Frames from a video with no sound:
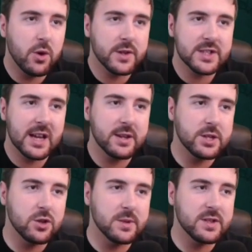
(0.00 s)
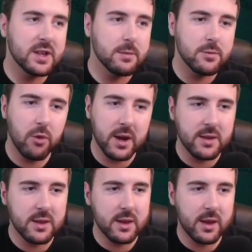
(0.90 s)
If you've got a standard human team,
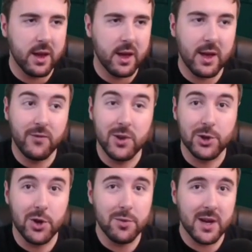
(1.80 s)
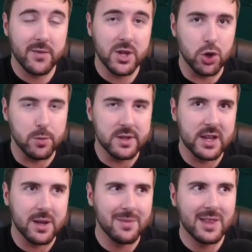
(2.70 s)
great. If you don't have a human
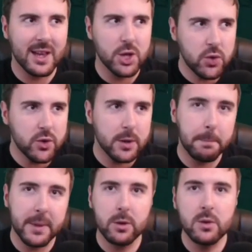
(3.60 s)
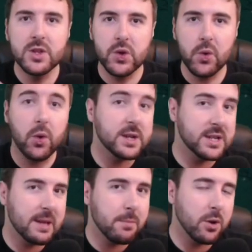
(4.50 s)
team, then you can build your
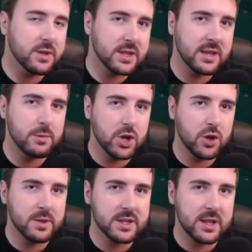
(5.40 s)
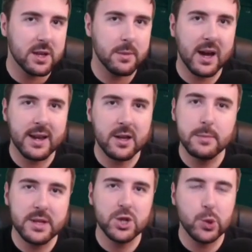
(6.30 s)
Nippon themed human team and it
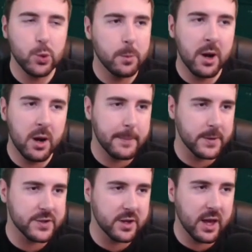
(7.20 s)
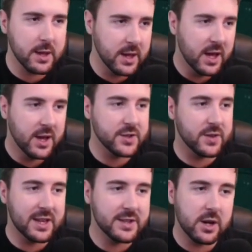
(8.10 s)
can be dual purpose, okay?
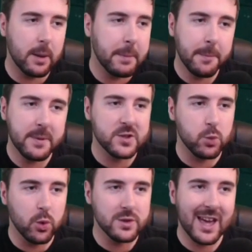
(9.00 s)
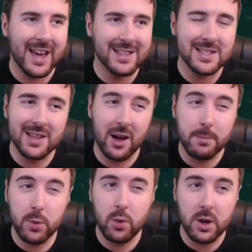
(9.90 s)
So these are Puppets Wars heads.
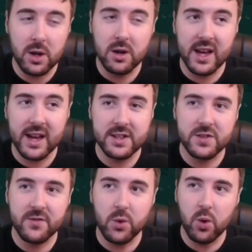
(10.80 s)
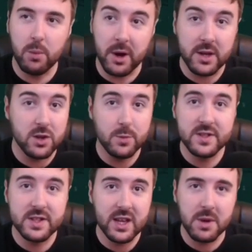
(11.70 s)
I bought a load of heads for my
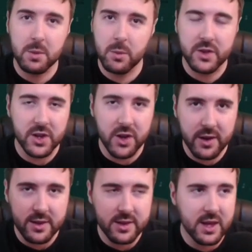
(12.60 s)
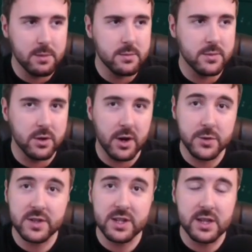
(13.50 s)
human team. I went with the night theme. You
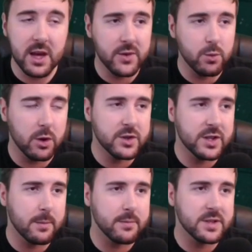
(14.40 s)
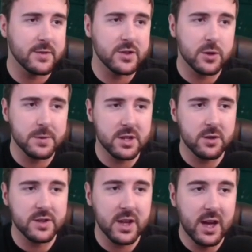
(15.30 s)
guys would have seen that if you watched um, 7 Super
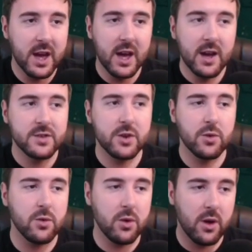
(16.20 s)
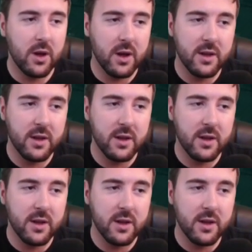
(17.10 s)
Series. So